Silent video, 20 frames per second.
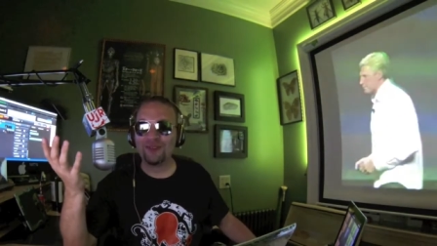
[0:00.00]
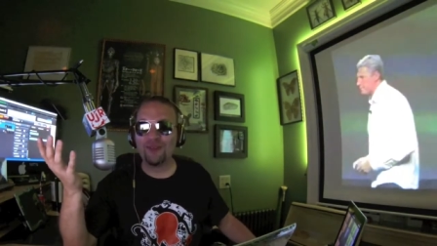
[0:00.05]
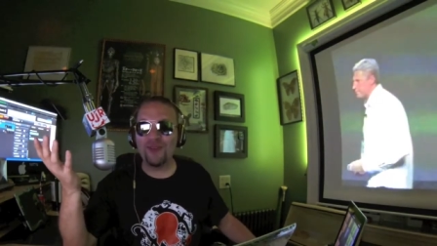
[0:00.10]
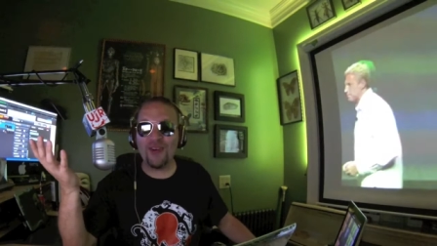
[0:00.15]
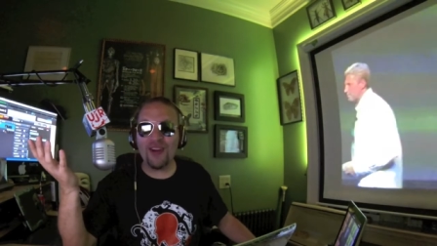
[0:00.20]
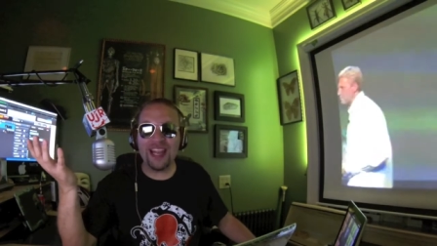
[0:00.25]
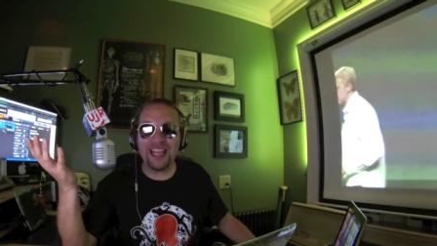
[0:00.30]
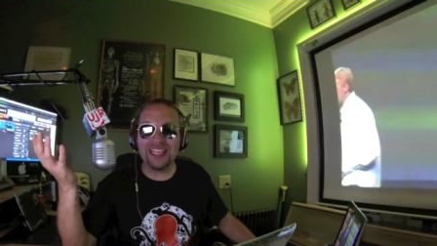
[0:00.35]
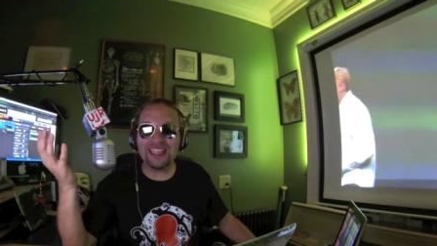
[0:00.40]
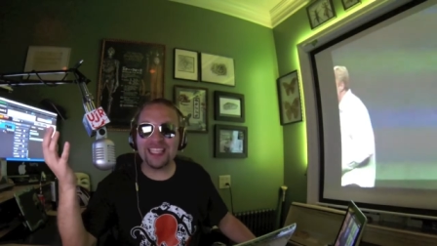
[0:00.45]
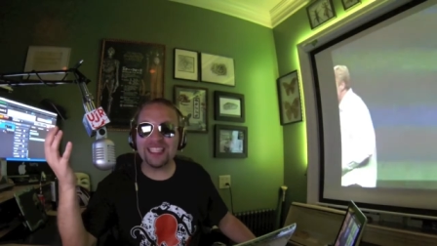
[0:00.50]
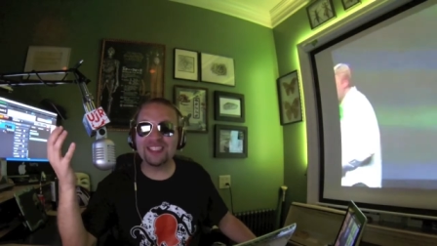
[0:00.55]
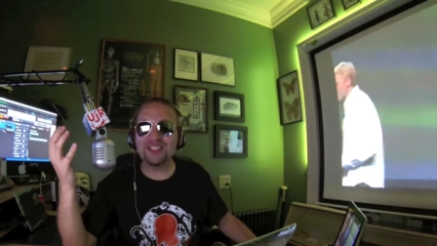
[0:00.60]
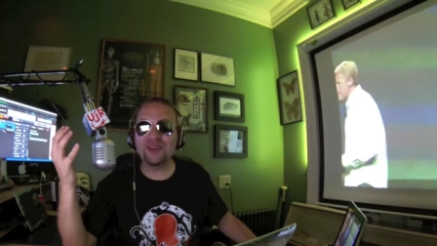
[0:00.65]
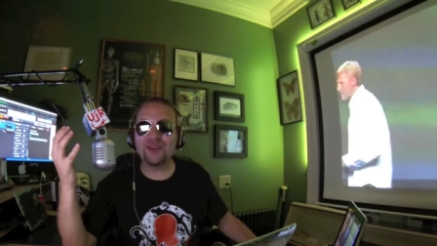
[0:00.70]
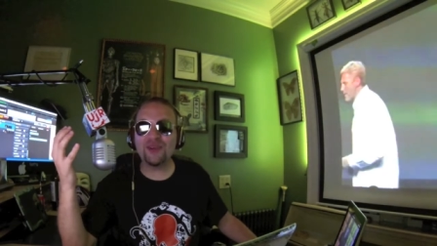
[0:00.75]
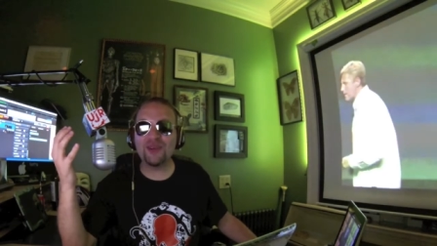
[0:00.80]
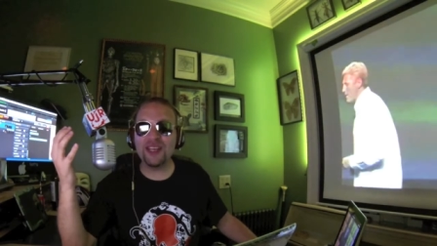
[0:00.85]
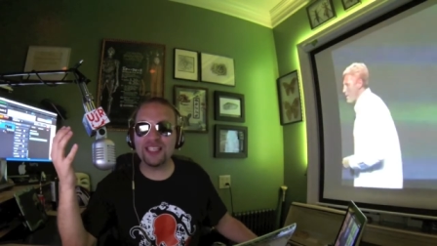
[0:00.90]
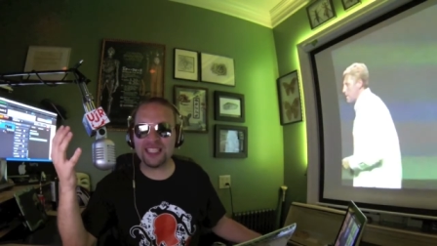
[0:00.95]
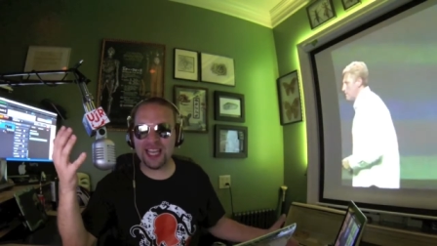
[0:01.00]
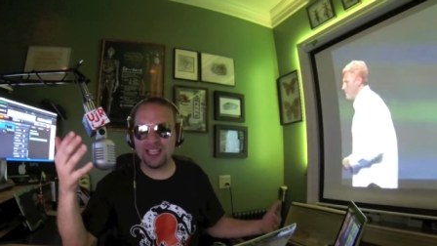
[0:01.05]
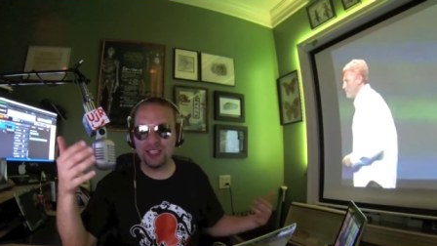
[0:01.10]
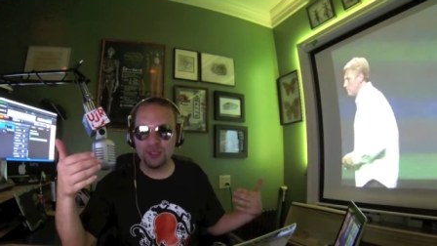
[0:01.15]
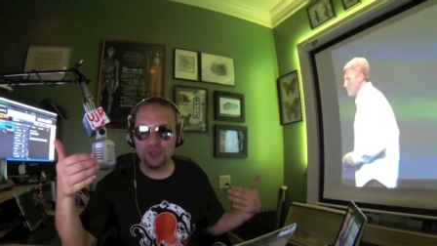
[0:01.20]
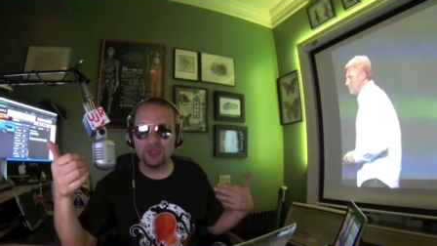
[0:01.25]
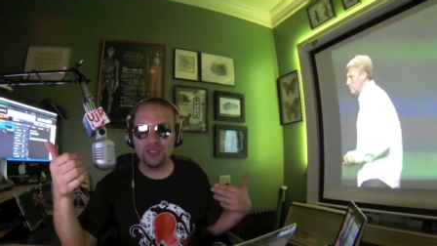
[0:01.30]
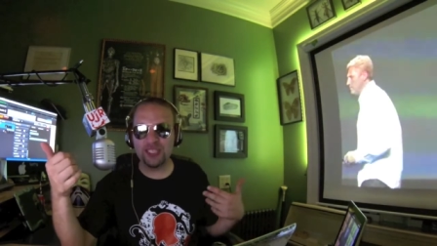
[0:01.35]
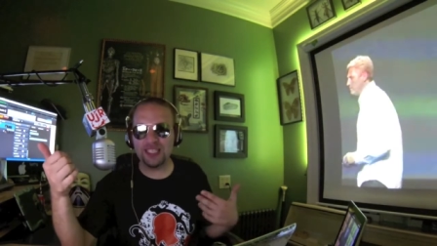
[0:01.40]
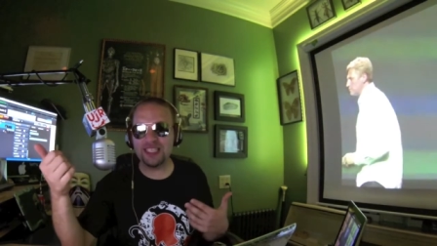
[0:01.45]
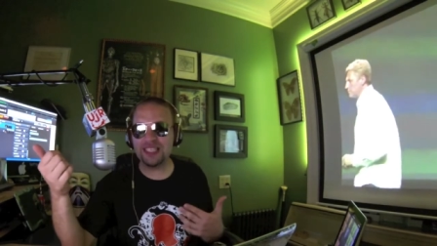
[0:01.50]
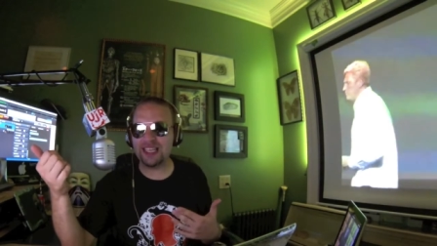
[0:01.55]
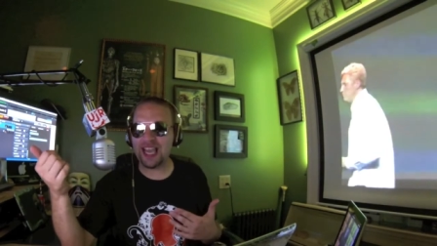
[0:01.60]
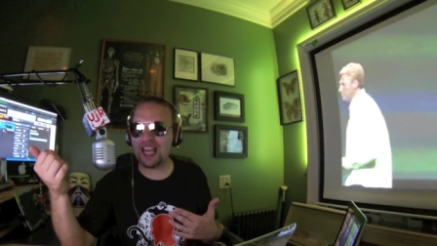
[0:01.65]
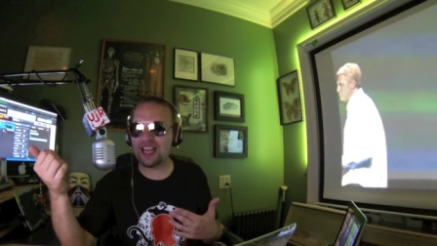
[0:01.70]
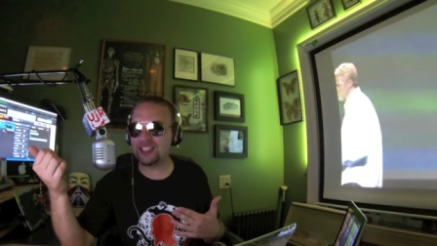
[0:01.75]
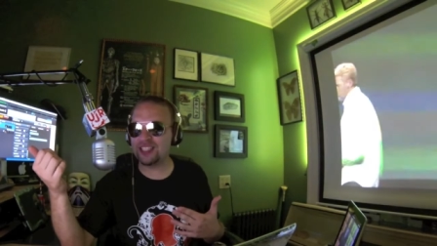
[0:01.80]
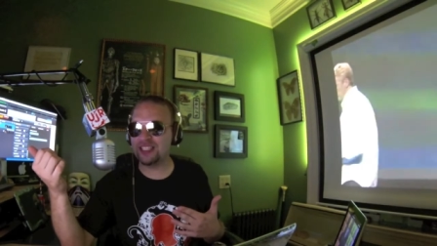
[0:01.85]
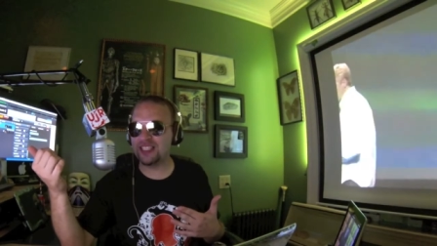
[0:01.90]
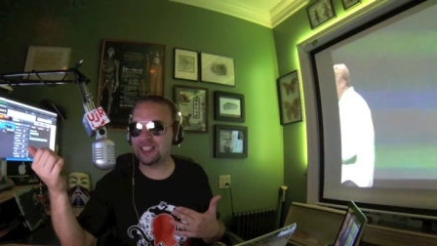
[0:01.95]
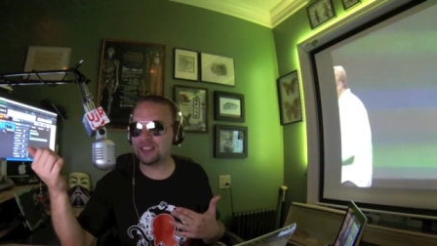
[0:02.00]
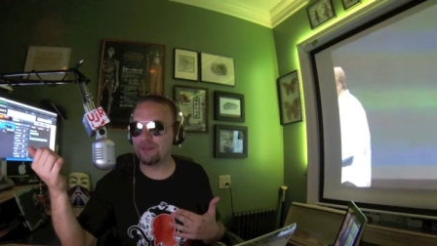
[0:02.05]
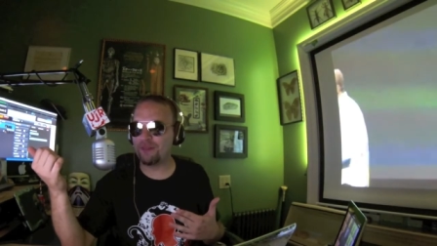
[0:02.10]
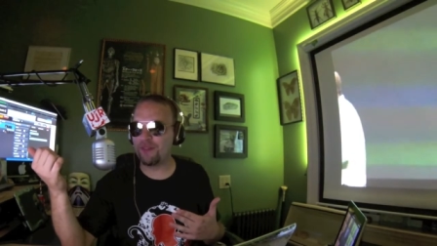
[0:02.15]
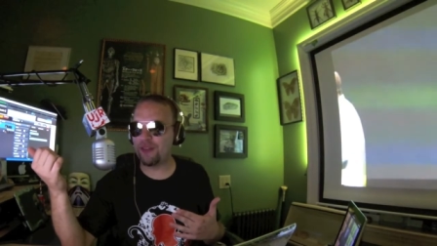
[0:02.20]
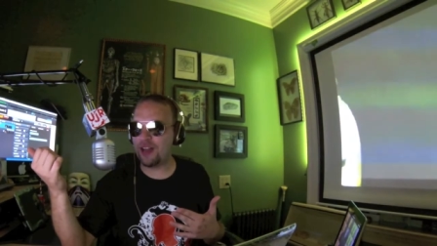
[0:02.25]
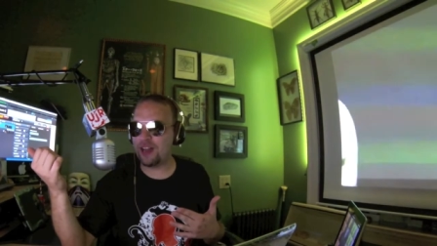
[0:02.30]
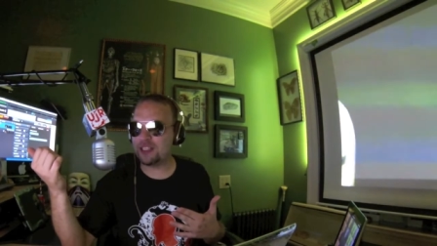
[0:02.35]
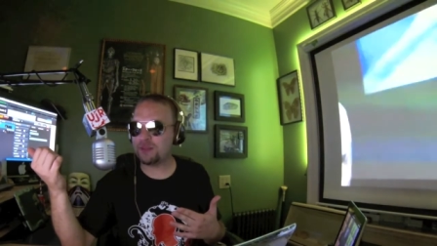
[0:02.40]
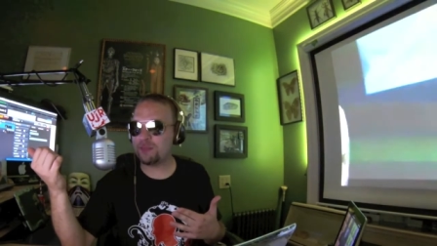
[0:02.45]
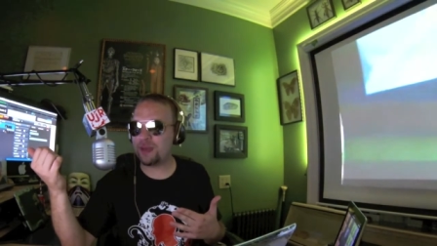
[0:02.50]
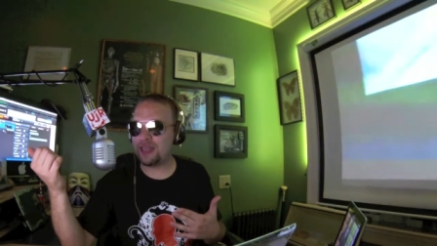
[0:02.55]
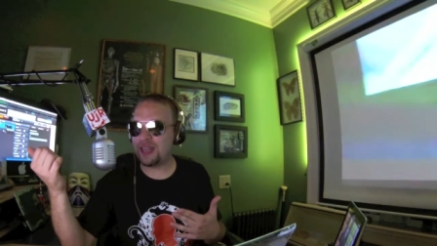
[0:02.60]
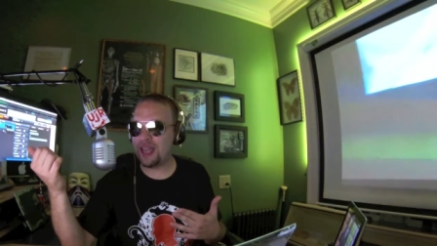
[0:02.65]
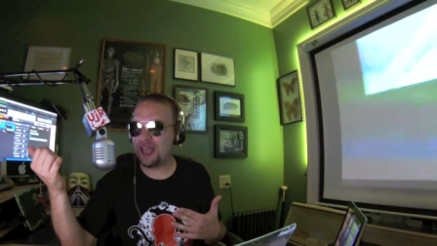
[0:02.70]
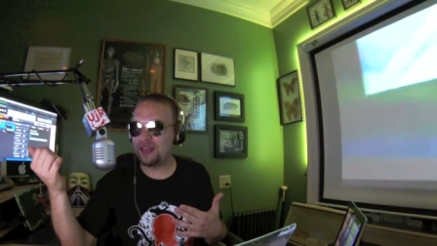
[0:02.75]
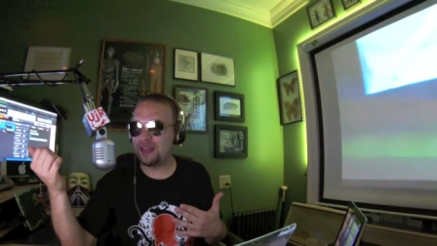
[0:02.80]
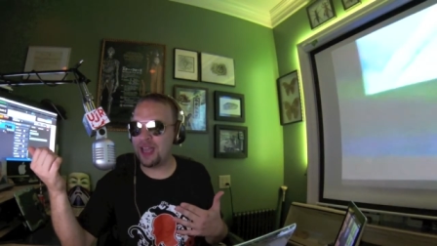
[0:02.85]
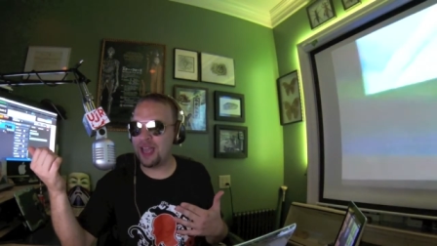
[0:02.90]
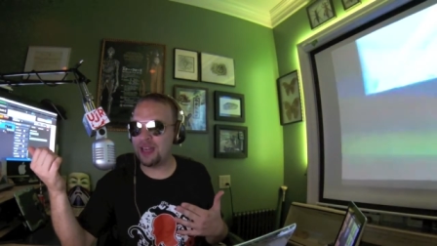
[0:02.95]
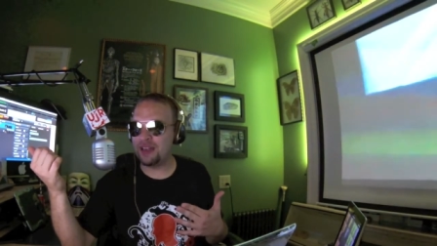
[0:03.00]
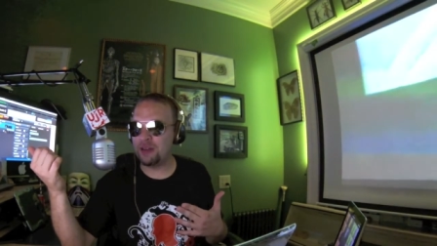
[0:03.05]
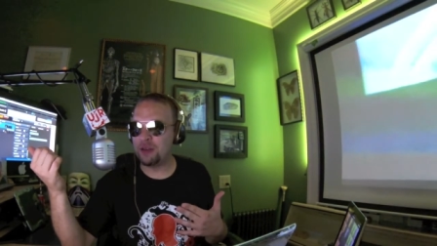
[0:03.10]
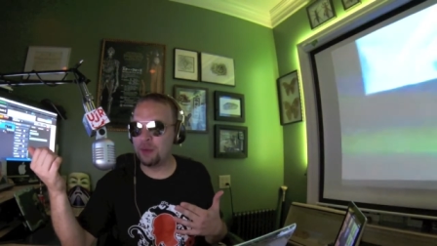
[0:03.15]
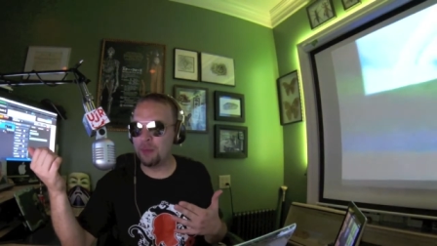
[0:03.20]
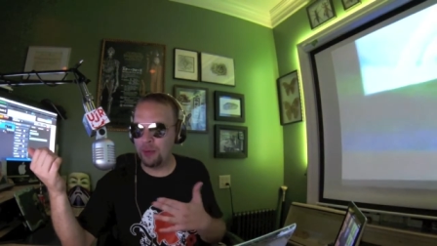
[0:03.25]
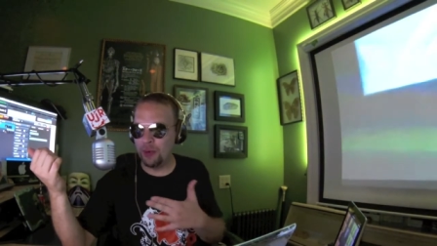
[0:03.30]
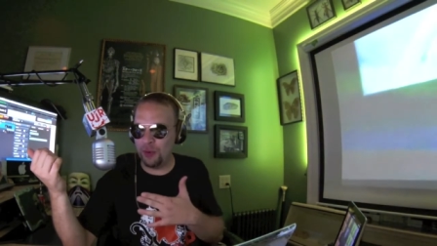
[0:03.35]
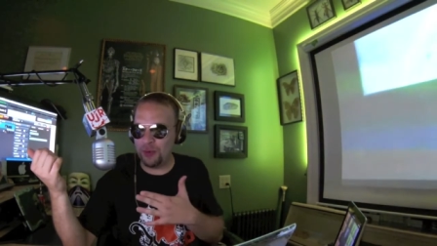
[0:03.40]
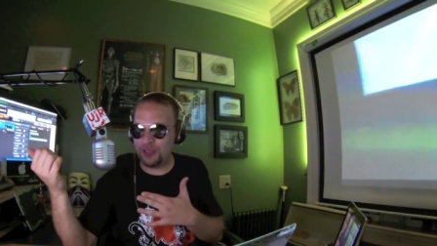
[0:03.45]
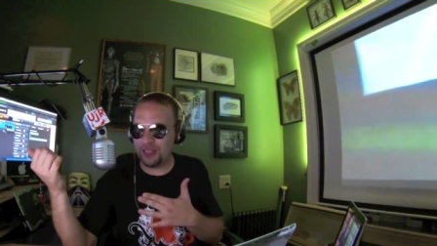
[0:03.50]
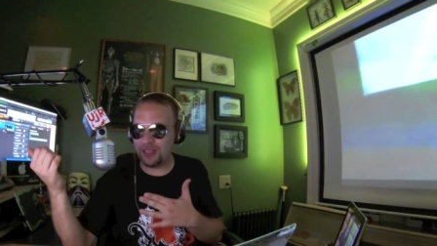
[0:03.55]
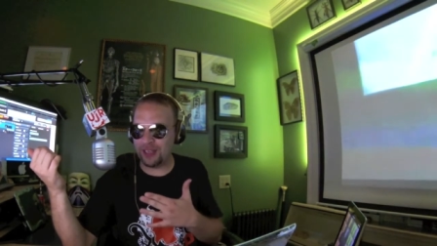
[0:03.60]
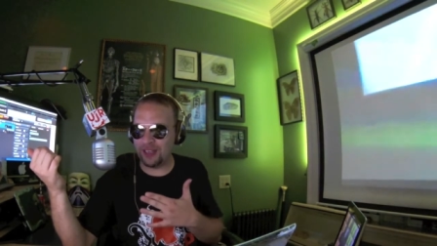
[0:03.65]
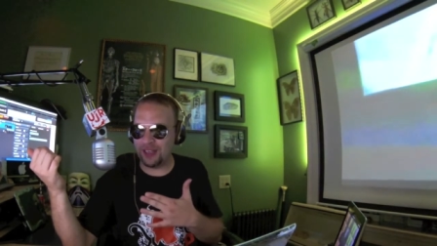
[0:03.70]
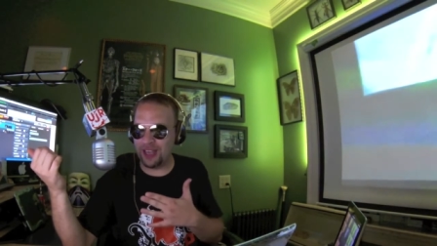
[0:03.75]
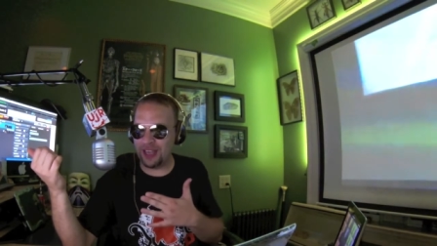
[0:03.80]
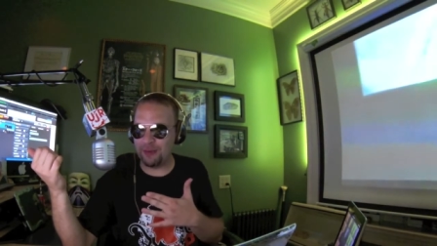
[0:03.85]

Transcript: Right, that's crazy. And you did actually get some frostbite and pneumonia,